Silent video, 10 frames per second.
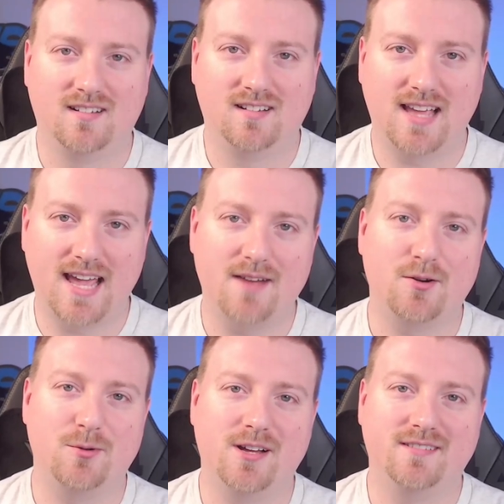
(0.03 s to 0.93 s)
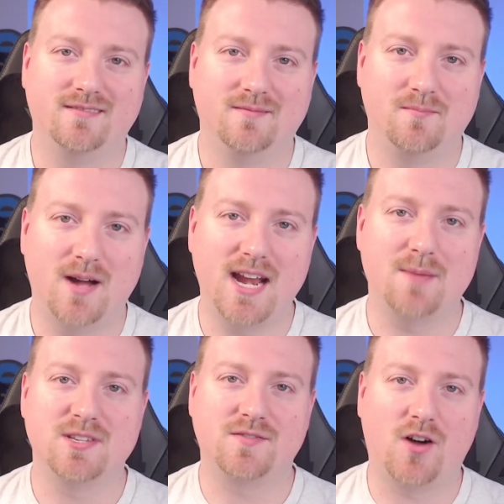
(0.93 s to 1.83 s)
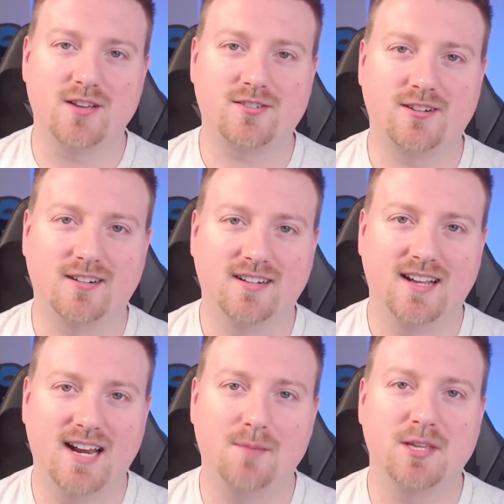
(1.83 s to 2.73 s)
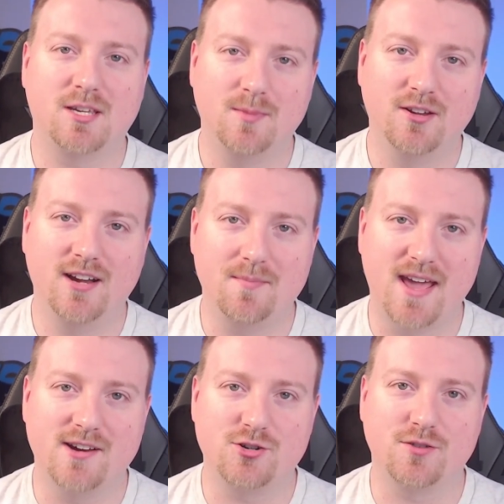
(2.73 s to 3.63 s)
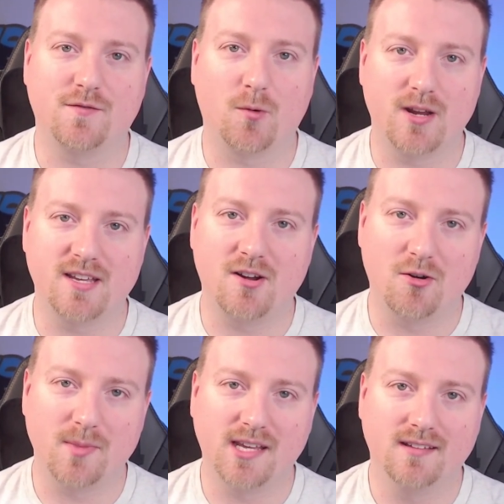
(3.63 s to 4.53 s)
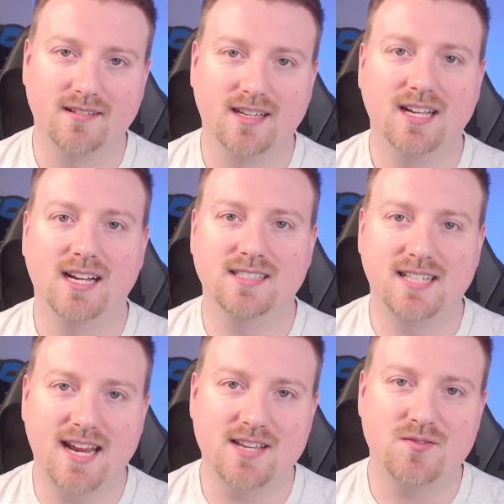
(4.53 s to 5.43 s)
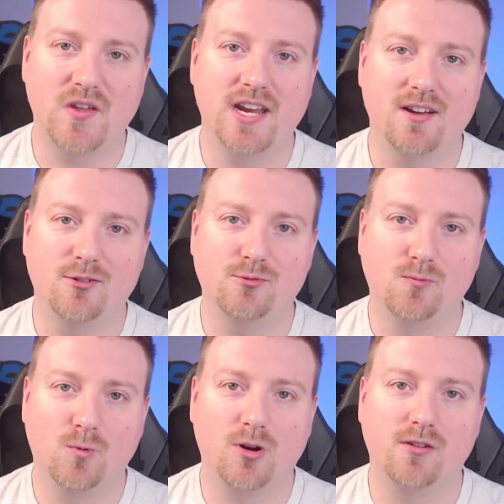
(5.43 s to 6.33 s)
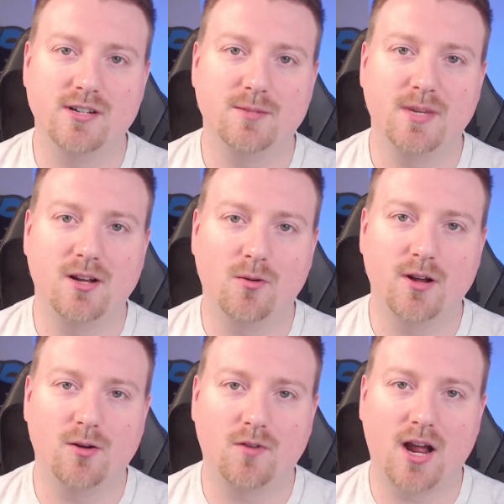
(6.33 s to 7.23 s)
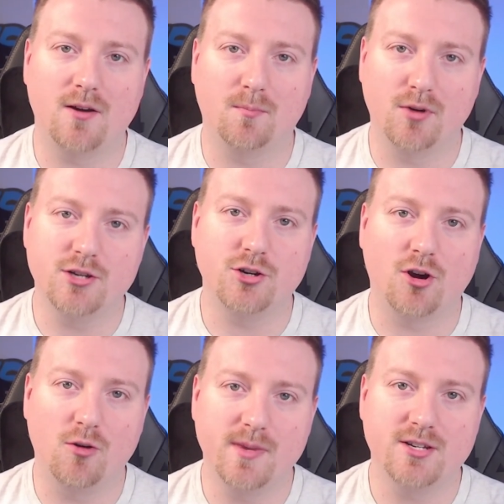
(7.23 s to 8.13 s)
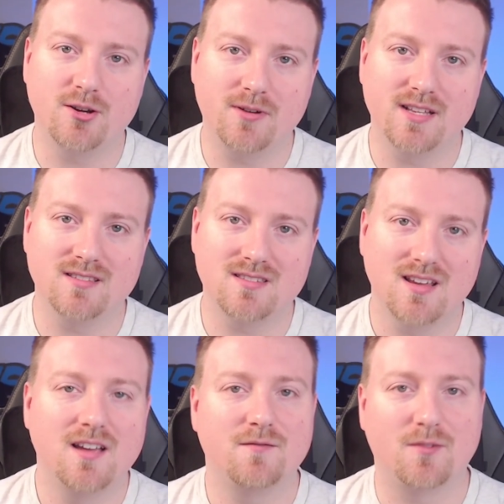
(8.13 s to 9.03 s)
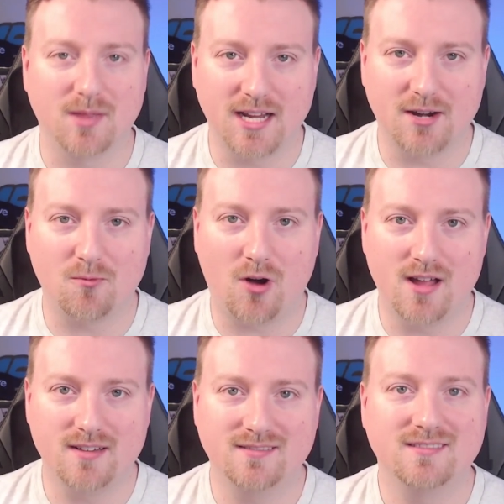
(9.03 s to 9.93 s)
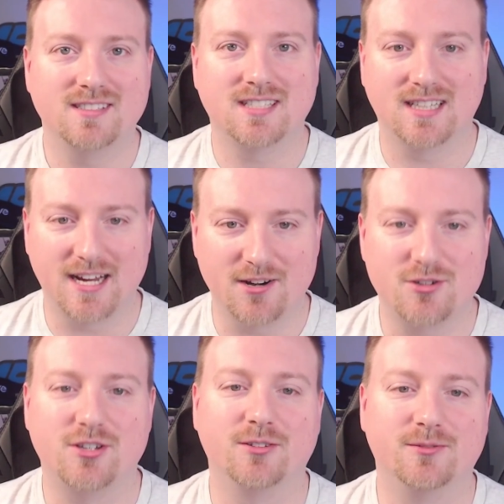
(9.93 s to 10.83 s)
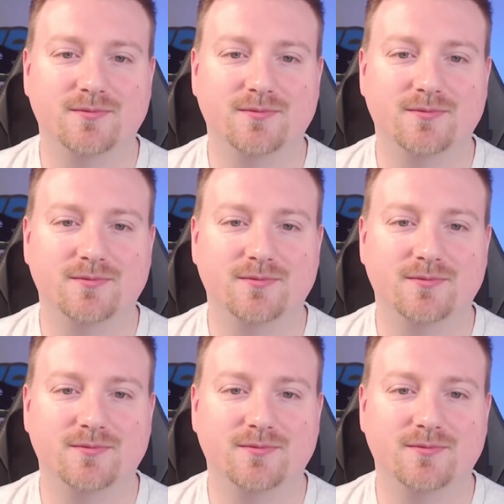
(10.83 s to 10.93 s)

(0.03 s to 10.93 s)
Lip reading: Hey everyone, my name is Foster, and I'm the Community Manager for ECOMI. In today's video, we're going to be going over how to bridge your OMI tokens from Layer 1 to Layer 2.